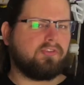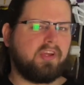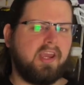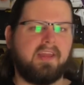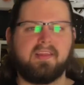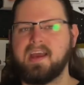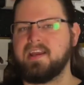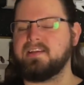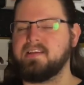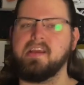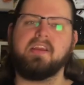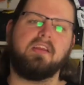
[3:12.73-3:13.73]
say that it
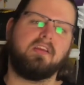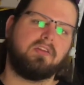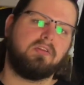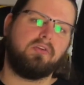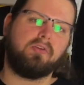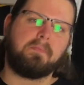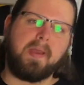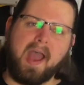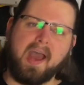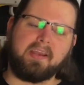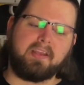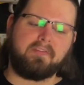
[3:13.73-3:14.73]
did include
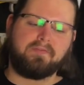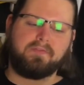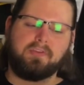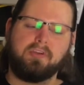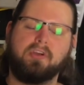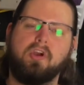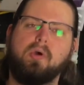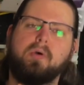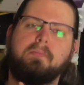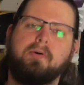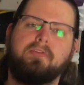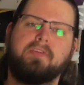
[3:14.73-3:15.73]
padding to go in
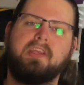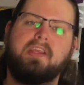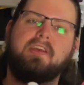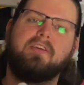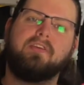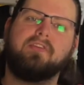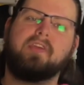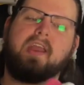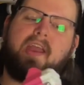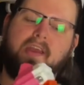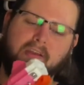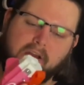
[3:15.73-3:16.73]
both the ears
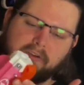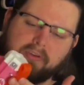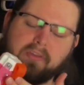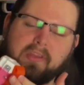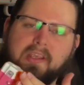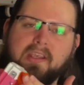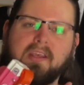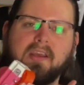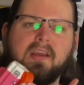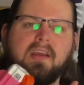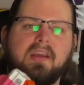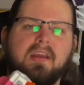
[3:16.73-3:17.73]
and under the
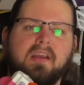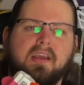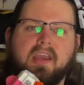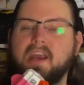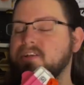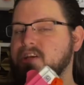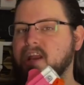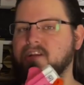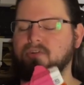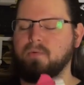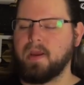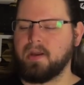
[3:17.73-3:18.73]
catch
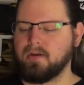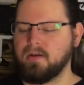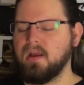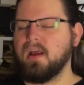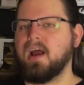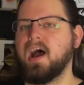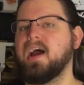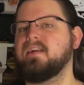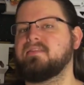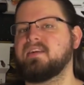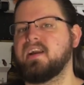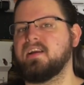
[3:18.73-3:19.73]
actuator. I
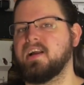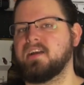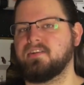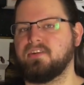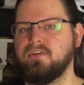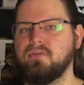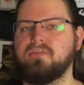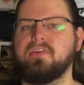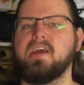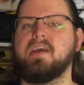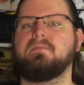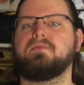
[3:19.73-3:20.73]
decided not to use
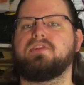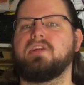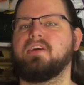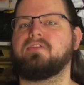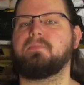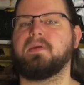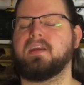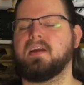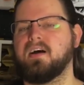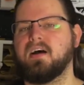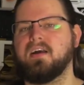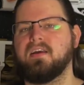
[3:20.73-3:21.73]
them just
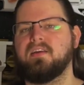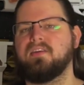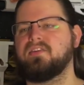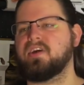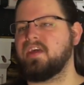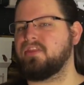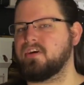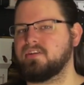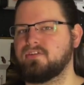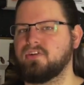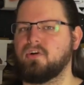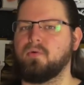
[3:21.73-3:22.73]
because I thought
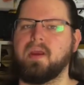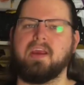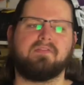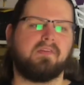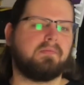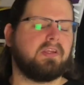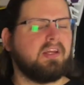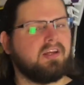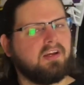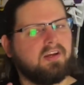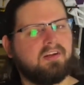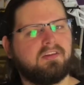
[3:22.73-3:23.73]
it took away from the
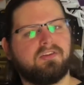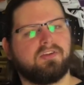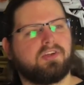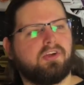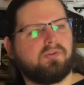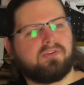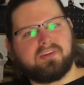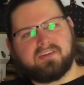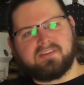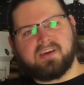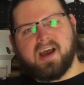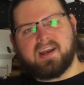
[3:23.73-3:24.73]
little cutesy
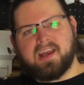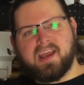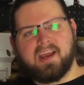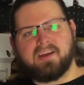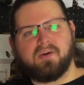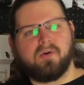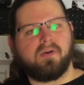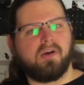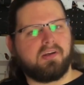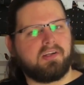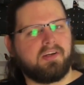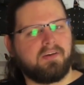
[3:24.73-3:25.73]
design I had going
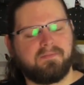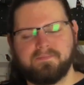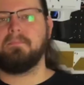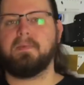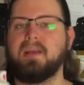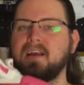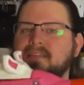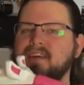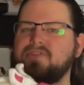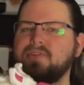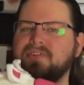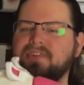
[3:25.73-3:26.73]
on here. Because
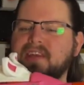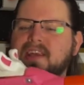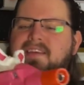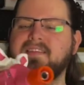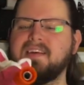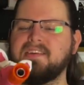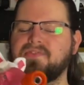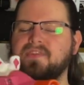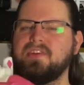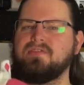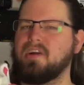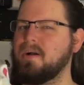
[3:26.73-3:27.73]
as you can see, it does
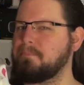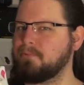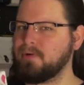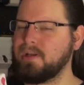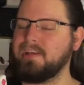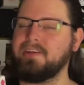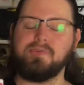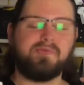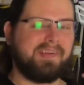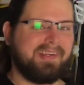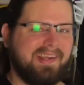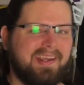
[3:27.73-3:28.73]
feature a pretty
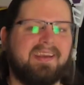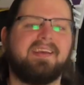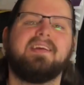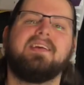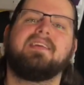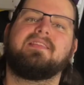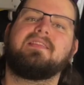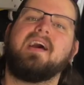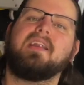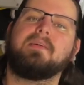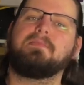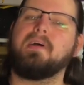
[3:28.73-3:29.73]
unique
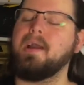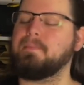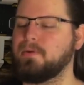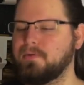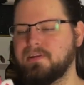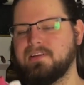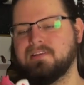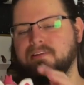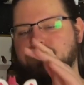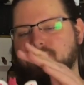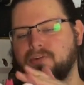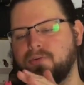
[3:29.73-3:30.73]
style of priming with these
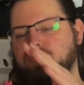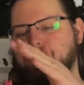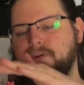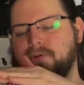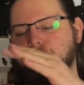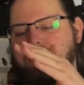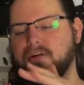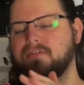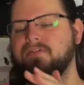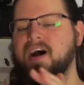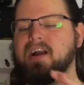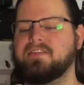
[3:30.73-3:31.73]
two cute little
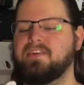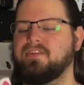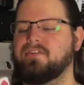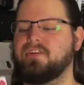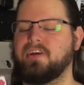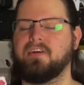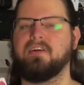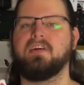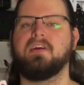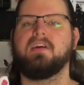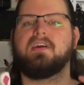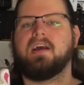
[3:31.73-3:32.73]
fox ears here.
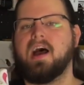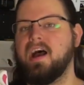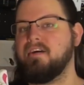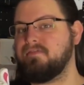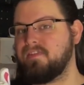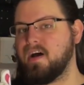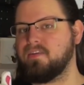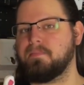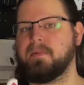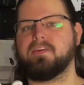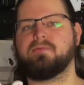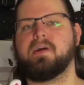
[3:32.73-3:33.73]
I've found the
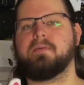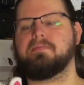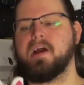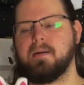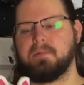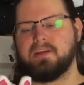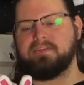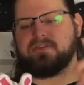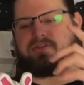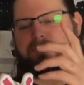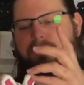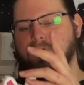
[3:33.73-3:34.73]
best way to prime it is
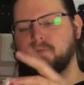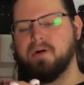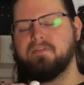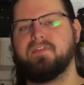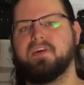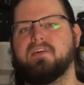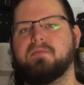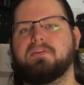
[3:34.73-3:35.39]
just to put one finger in